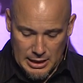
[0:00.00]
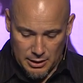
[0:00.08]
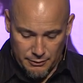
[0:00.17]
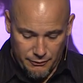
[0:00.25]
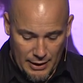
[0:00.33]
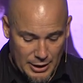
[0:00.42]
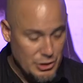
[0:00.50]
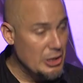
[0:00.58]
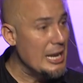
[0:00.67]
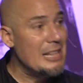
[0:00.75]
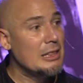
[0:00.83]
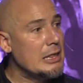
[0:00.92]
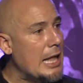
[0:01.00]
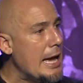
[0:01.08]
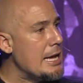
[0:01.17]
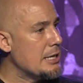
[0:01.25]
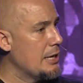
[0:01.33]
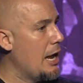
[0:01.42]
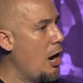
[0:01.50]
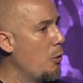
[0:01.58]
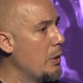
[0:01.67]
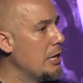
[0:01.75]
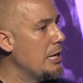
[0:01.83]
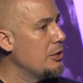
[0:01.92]
confession and light and how
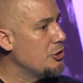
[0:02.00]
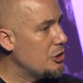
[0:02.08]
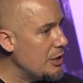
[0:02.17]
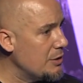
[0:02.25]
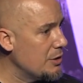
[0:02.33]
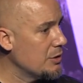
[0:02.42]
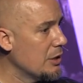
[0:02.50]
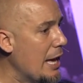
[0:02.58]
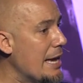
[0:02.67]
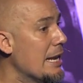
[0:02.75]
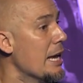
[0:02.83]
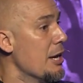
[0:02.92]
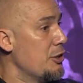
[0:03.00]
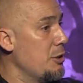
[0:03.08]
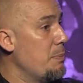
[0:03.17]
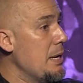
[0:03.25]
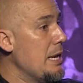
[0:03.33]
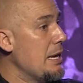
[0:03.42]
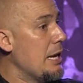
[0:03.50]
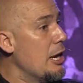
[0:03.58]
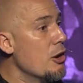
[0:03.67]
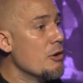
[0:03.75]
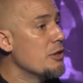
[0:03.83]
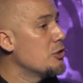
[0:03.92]
we need Jesus' light to be
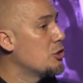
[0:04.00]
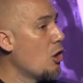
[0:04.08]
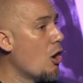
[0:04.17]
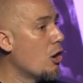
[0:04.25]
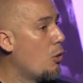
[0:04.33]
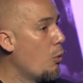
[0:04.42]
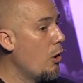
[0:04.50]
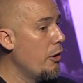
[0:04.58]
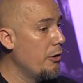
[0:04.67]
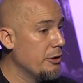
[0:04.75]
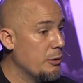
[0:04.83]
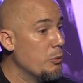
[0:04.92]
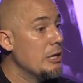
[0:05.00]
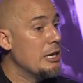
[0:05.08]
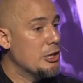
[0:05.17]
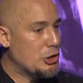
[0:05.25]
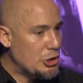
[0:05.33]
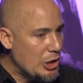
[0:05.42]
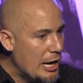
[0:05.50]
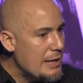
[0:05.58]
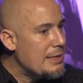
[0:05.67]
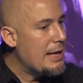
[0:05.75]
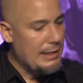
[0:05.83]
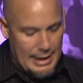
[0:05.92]
here in this dark world and we need to
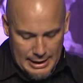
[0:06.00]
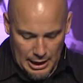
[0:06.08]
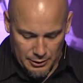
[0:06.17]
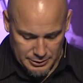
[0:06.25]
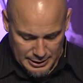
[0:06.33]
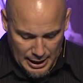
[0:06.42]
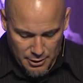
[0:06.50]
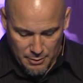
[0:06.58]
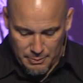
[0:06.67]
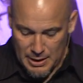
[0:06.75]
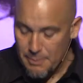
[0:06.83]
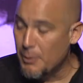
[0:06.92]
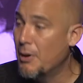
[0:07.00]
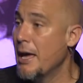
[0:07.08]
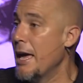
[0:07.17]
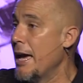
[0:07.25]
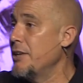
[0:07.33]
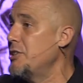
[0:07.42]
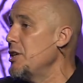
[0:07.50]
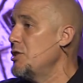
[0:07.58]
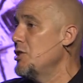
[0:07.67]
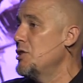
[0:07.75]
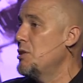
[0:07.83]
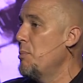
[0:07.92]
shine that light out to other people. And
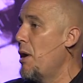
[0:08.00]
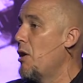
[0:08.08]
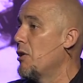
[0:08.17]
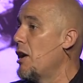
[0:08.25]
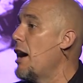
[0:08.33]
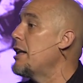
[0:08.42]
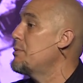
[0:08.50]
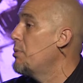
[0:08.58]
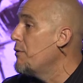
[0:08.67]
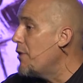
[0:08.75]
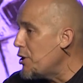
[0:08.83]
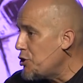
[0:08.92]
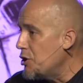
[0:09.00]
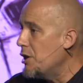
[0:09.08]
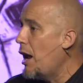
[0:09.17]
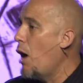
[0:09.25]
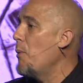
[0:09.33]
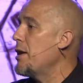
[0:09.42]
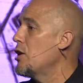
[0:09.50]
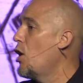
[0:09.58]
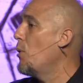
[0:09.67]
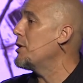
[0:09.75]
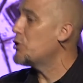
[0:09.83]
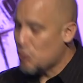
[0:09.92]
teaching us about God's provision and how we can
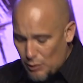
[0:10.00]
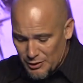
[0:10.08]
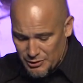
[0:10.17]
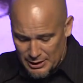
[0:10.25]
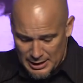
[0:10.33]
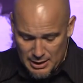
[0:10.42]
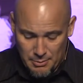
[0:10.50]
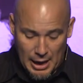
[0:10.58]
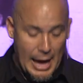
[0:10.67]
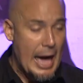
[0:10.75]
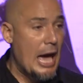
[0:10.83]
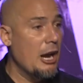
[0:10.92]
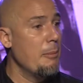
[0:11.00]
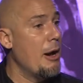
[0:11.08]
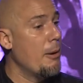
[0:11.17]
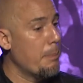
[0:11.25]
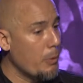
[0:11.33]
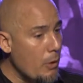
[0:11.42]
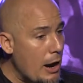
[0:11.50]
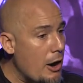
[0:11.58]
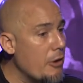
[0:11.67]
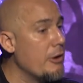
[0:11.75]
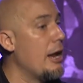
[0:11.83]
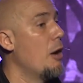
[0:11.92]
always trust in Him, and about
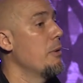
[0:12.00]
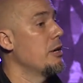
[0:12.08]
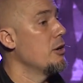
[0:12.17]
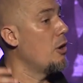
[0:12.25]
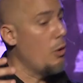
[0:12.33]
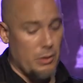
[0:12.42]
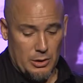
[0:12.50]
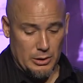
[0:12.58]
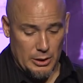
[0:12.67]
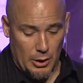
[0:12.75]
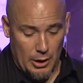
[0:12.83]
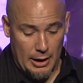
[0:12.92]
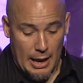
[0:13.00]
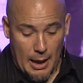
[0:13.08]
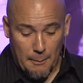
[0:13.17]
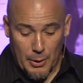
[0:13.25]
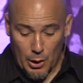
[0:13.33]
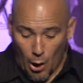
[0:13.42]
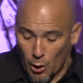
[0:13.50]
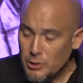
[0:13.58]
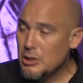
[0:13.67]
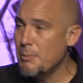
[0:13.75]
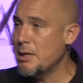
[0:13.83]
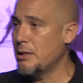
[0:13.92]
prayer and how we can go to the Lord. But
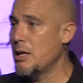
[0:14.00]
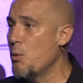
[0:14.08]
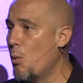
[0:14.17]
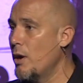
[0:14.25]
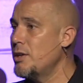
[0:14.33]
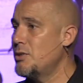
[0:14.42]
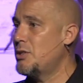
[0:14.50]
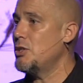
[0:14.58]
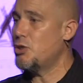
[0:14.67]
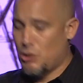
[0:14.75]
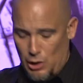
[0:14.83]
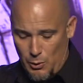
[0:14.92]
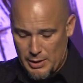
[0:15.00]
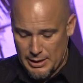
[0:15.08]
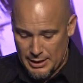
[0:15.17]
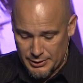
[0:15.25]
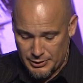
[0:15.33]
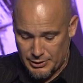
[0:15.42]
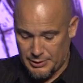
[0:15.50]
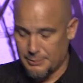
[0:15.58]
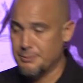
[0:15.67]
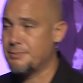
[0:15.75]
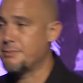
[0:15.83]
ultimately, what is this showing us?